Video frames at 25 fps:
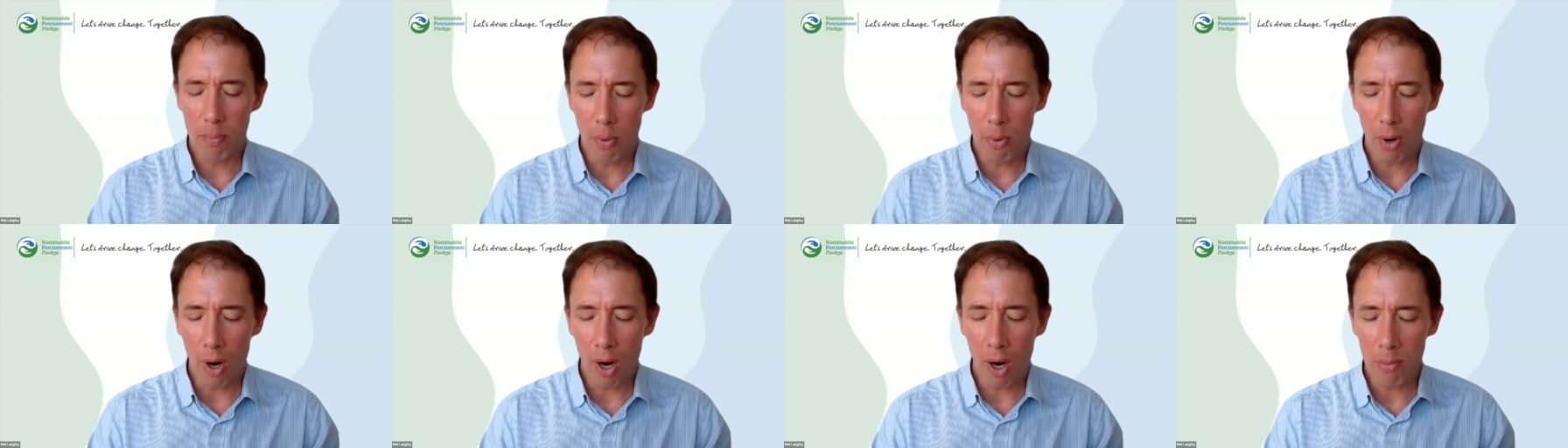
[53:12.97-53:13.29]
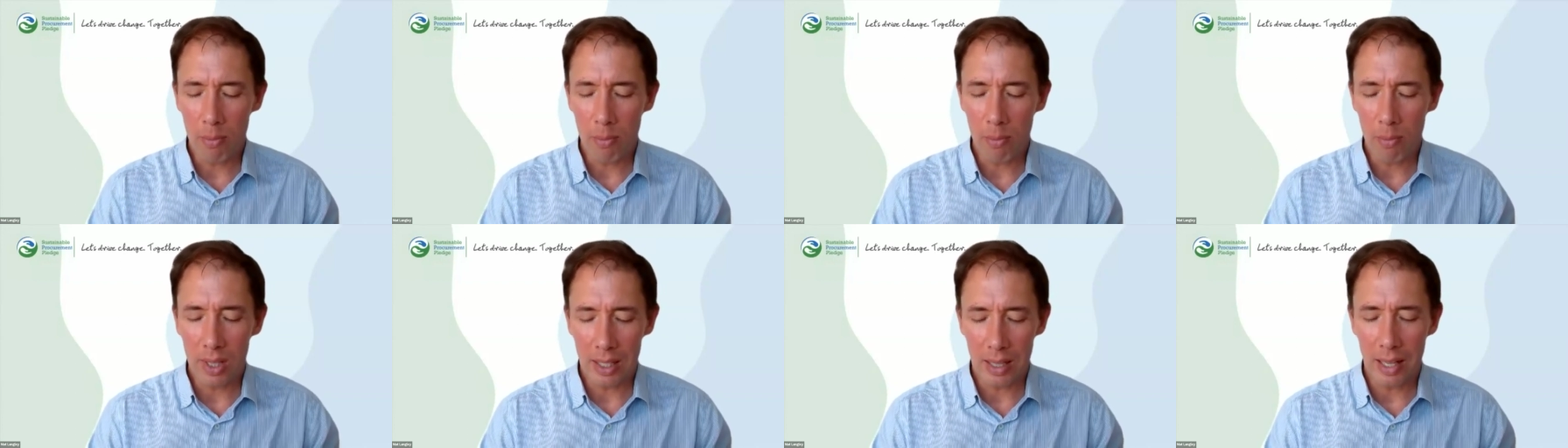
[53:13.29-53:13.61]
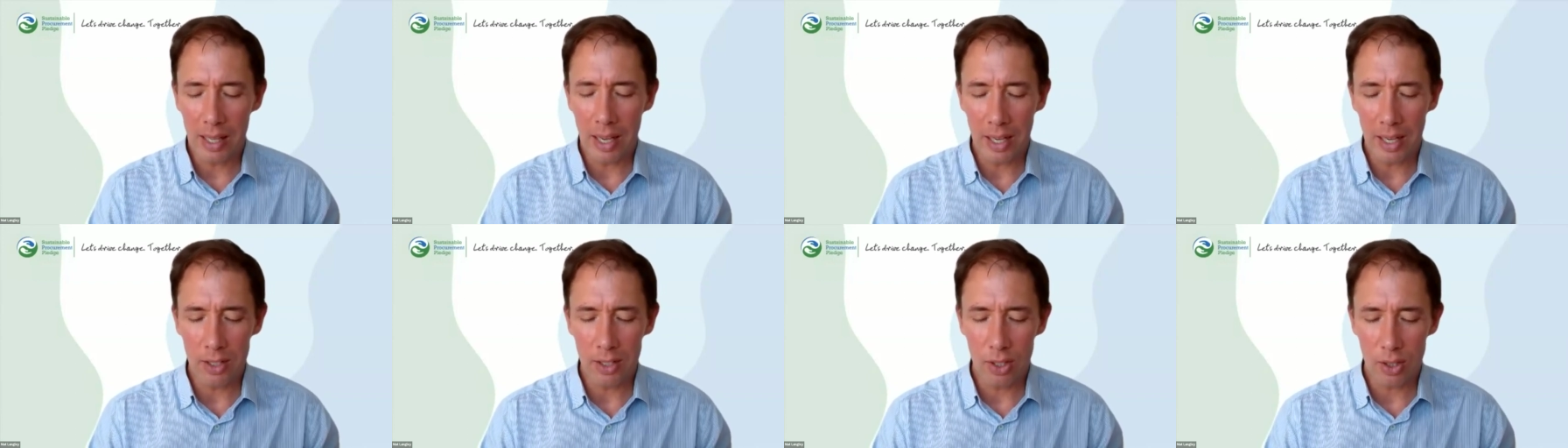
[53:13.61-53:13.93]
prime the
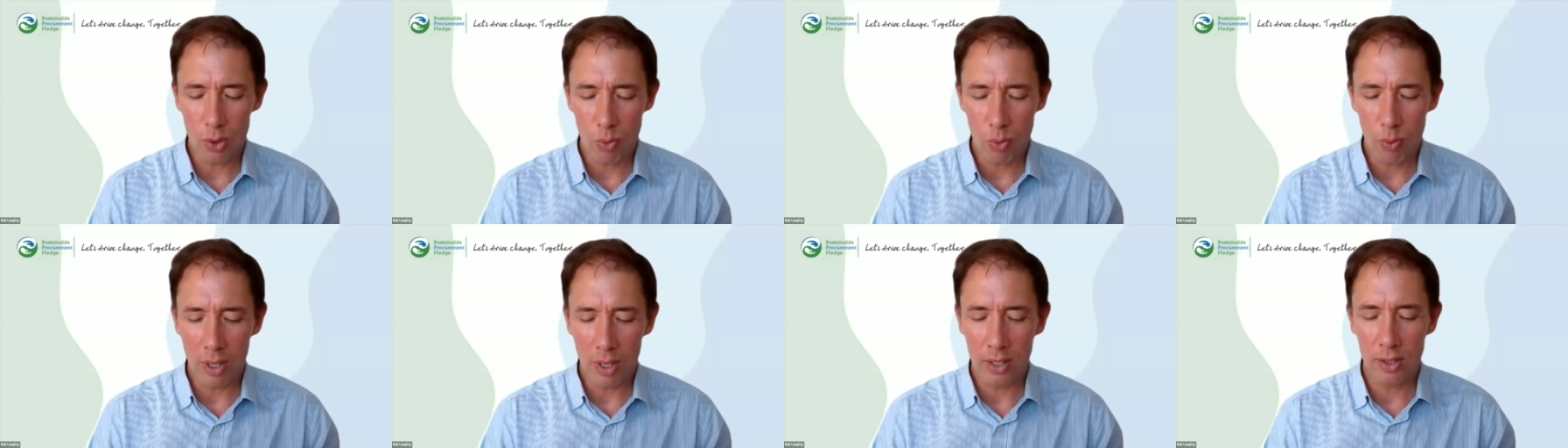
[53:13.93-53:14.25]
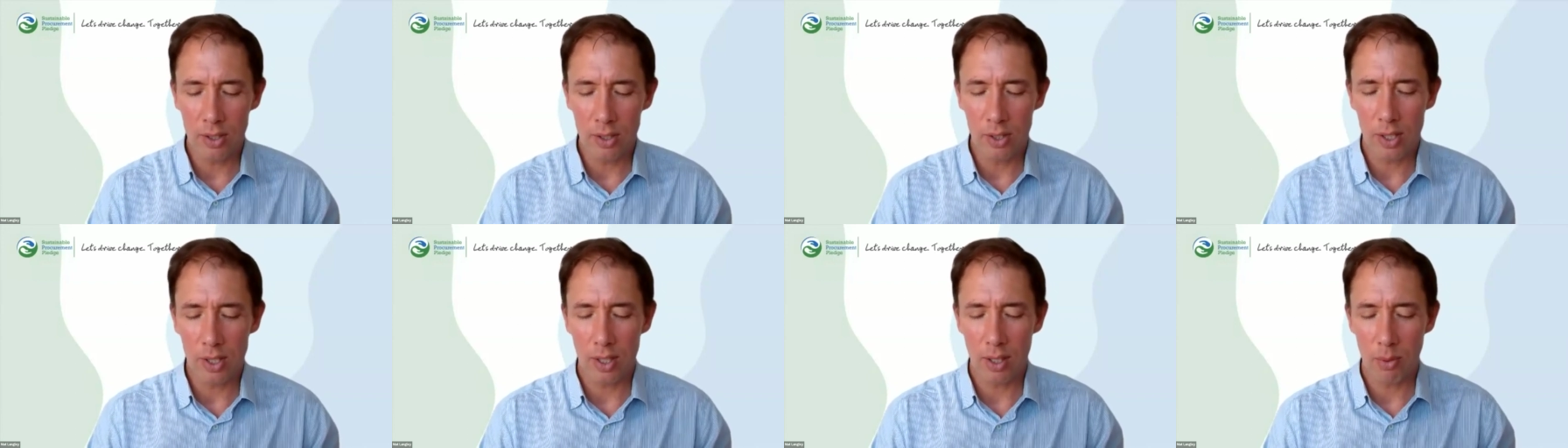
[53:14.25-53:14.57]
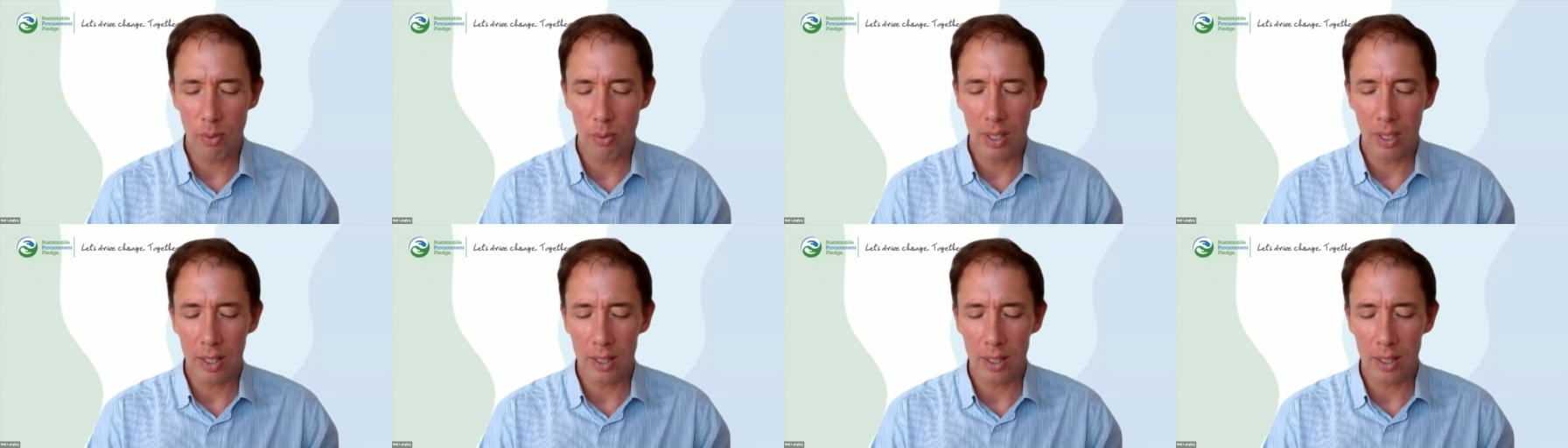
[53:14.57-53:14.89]
largest ones are
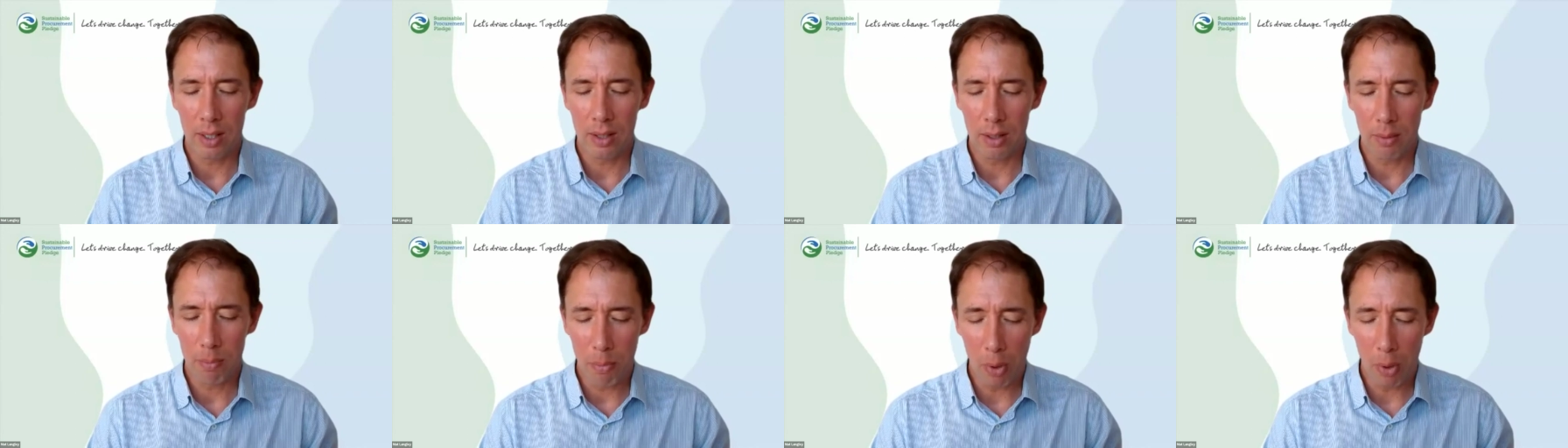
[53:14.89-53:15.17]
really the